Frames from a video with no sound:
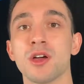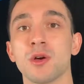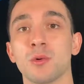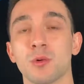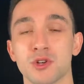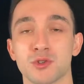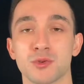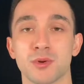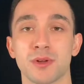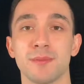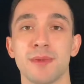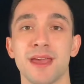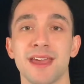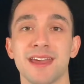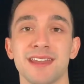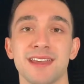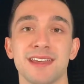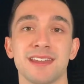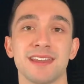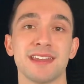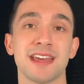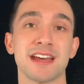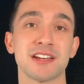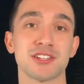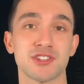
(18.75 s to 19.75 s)
which we made
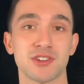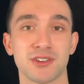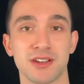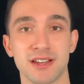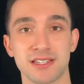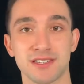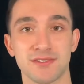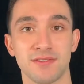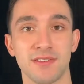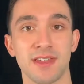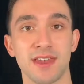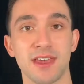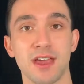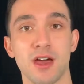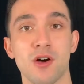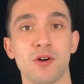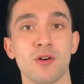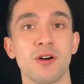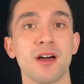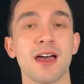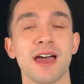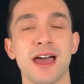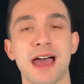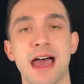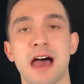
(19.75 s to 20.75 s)
in yesterday's video,